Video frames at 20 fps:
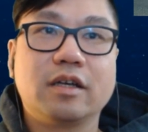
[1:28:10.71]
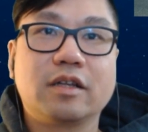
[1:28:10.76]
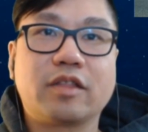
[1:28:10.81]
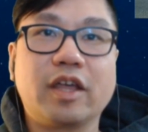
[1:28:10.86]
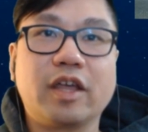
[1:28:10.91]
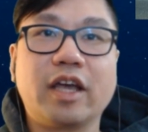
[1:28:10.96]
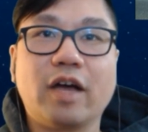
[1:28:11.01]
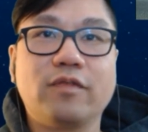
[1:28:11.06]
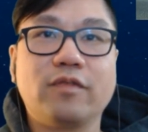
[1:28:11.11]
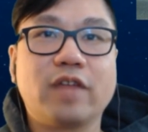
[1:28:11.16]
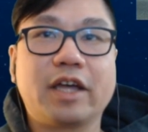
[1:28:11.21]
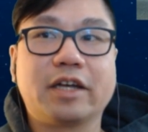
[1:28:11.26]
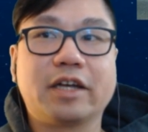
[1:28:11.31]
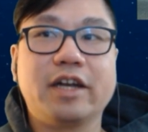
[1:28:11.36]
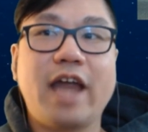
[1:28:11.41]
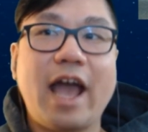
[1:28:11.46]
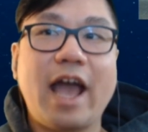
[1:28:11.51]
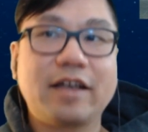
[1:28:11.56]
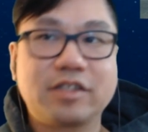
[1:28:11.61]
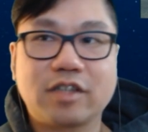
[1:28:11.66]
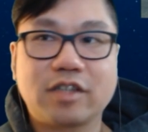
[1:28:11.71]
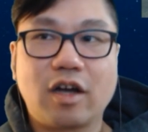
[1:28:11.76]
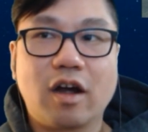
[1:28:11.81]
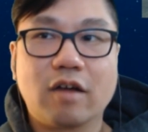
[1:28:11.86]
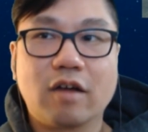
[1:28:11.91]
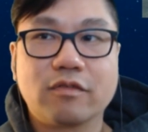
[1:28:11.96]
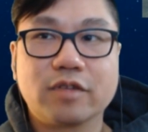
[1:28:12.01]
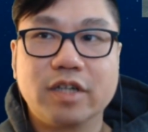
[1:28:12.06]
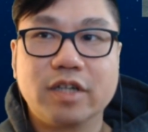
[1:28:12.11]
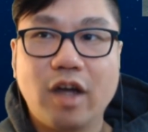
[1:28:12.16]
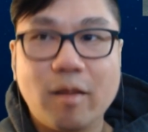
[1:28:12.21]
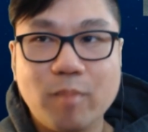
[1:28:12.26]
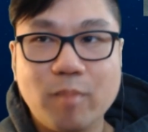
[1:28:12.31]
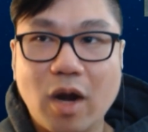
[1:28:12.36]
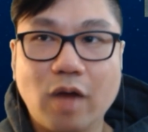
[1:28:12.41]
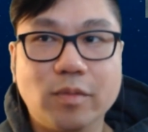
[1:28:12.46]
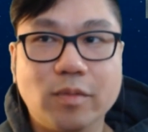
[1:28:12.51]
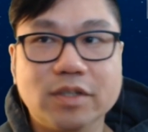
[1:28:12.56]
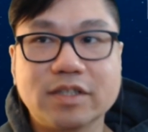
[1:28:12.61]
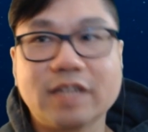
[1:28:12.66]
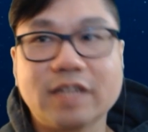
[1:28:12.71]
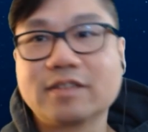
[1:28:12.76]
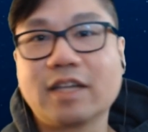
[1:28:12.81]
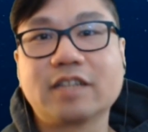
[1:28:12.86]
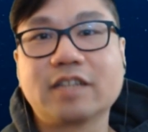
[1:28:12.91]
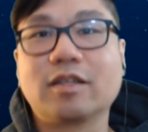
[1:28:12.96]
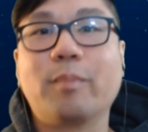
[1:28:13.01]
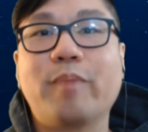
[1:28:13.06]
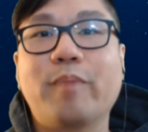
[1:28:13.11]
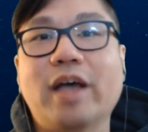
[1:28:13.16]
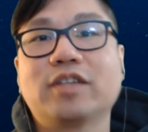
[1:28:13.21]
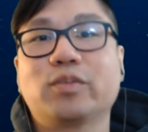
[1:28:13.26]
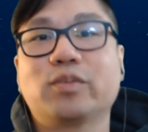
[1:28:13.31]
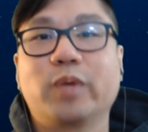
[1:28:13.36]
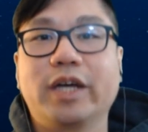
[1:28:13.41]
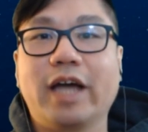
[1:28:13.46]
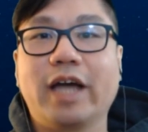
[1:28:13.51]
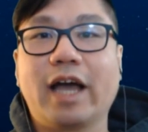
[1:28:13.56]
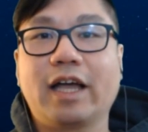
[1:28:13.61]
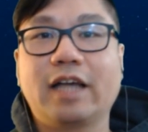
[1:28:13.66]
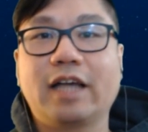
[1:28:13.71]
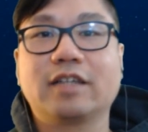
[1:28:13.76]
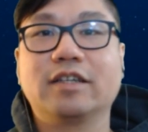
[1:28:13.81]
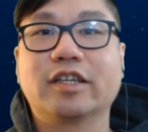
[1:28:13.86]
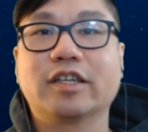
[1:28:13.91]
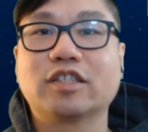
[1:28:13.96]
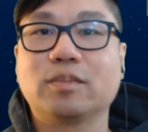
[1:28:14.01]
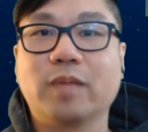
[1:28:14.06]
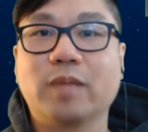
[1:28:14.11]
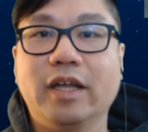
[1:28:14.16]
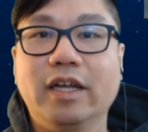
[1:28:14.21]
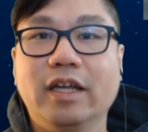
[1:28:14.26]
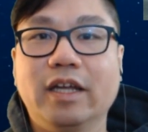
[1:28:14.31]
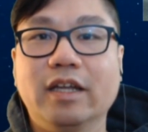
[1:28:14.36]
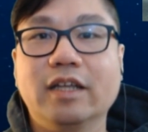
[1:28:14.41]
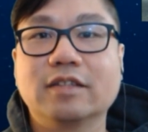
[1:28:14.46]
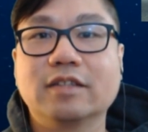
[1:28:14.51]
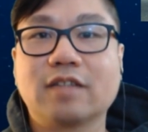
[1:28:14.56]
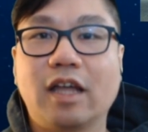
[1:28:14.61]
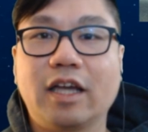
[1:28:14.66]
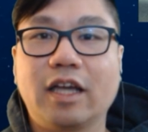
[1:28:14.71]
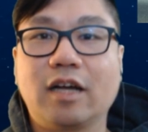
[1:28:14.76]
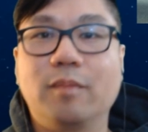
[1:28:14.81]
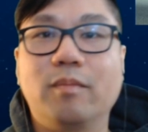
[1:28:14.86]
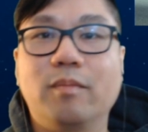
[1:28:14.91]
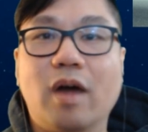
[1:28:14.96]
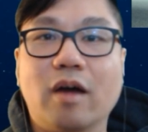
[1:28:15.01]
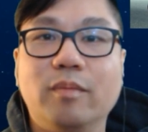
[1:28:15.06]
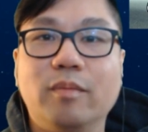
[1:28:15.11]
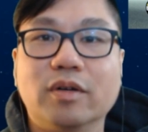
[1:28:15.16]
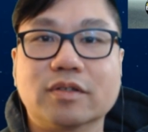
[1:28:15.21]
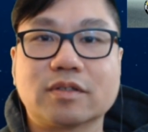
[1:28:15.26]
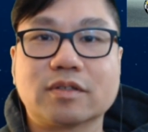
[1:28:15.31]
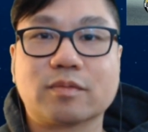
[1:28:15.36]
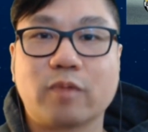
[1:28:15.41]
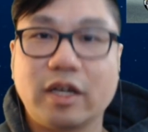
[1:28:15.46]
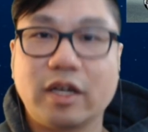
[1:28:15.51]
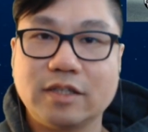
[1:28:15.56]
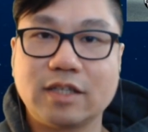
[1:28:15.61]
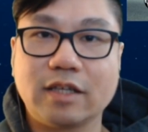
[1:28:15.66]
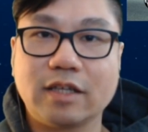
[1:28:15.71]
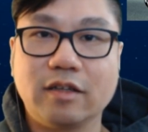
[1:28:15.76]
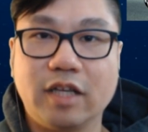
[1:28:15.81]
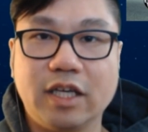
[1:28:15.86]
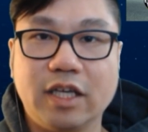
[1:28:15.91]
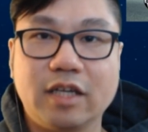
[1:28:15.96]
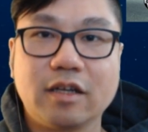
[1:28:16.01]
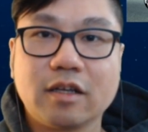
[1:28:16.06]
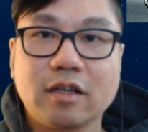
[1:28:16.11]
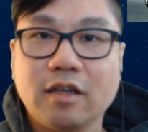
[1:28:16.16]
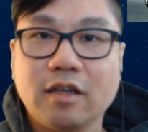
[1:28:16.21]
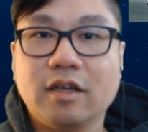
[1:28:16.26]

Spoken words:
Think of like NASCAR for not marbles. That's like the best way I can explain it. It's like a marbles racing league.